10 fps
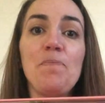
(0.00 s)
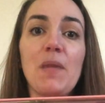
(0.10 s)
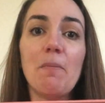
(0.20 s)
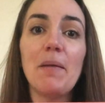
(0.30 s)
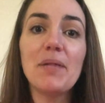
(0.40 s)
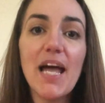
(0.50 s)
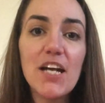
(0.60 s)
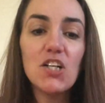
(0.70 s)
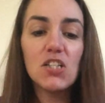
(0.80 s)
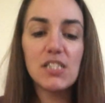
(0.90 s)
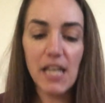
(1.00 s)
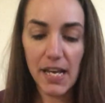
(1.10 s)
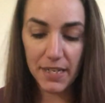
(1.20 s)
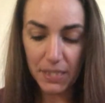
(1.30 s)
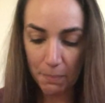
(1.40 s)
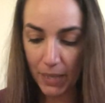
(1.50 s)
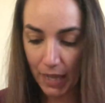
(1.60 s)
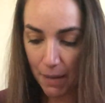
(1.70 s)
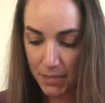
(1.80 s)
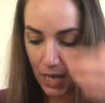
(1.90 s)
my planners and my
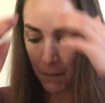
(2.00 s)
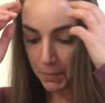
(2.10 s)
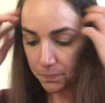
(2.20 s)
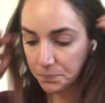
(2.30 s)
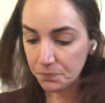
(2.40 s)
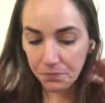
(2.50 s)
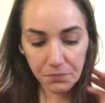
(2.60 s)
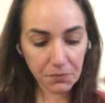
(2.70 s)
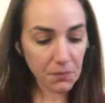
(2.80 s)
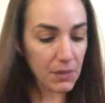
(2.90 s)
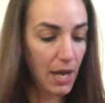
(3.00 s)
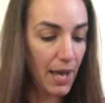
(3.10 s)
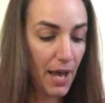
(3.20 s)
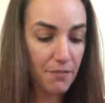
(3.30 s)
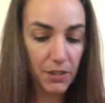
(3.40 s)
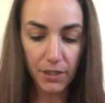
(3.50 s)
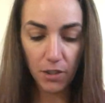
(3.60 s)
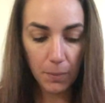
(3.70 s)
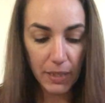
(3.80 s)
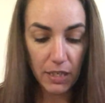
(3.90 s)
laptop. I have a
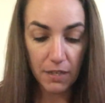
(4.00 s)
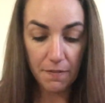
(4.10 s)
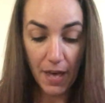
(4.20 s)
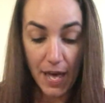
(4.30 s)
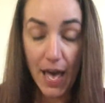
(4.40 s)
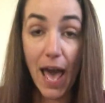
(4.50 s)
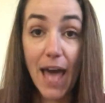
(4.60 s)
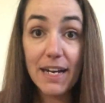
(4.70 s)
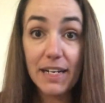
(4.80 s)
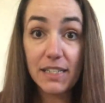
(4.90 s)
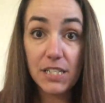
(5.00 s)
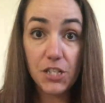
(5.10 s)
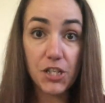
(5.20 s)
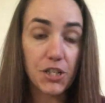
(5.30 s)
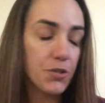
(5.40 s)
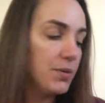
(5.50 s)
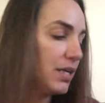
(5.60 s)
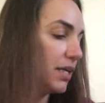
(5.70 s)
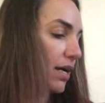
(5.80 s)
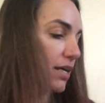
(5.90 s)
little bit of editing to do,
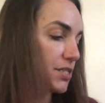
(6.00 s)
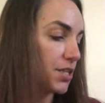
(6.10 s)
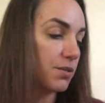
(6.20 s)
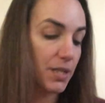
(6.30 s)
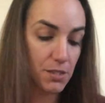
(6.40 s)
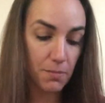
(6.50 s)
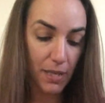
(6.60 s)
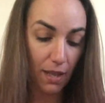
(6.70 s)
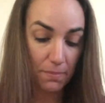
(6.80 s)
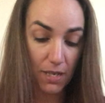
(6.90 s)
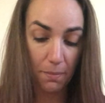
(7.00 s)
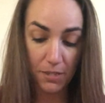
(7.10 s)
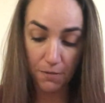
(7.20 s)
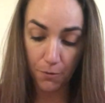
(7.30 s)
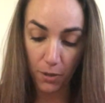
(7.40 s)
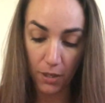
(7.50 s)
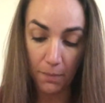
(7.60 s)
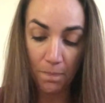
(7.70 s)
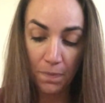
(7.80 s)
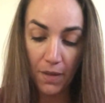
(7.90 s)
so that's what my laptop is for.
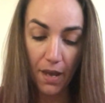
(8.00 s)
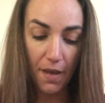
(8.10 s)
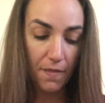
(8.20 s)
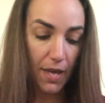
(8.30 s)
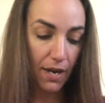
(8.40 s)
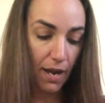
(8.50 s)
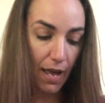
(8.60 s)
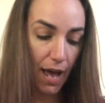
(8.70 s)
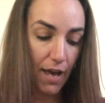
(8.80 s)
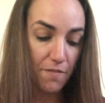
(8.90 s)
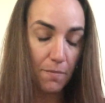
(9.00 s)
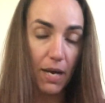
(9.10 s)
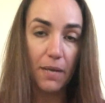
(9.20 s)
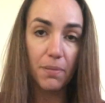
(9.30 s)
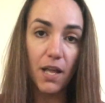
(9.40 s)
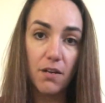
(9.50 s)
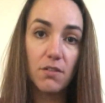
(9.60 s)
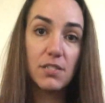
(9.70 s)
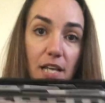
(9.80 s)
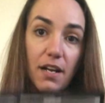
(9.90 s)
And then I have my
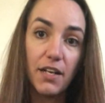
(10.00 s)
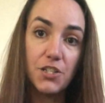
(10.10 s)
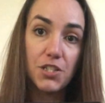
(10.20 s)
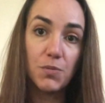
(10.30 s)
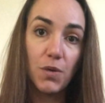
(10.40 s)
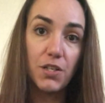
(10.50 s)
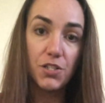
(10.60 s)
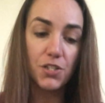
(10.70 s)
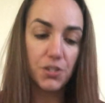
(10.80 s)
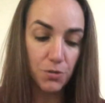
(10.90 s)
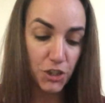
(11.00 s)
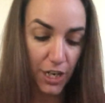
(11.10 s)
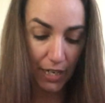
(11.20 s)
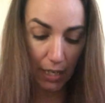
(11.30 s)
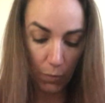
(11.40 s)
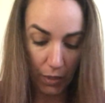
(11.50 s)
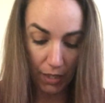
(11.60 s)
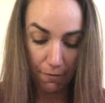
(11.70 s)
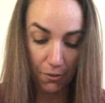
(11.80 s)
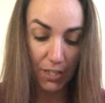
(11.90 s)
planners that I just want to check in
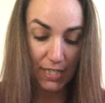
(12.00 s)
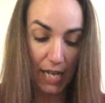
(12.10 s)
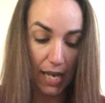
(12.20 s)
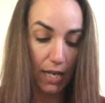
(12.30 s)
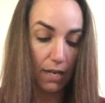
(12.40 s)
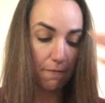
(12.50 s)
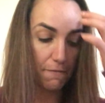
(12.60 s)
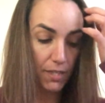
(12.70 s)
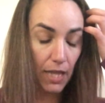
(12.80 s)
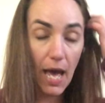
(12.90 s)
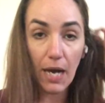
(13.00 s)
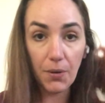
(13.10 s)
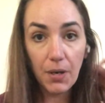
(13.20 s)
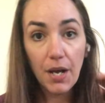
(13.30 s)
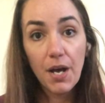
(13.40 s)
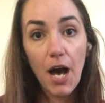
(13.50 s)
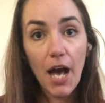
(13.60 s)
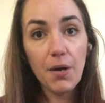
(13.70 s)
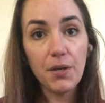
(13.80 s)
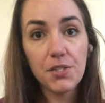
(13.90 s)
with for the day and fill out.
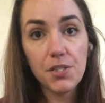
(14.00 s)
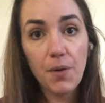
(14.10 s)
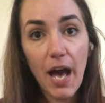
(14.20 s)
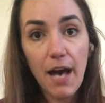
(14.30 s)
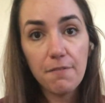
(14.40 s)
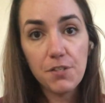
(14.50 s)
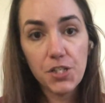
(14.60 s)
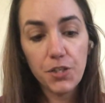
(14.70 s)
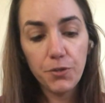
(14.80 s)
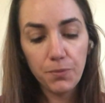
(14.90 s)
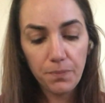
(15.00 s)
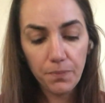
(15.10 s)
I also have to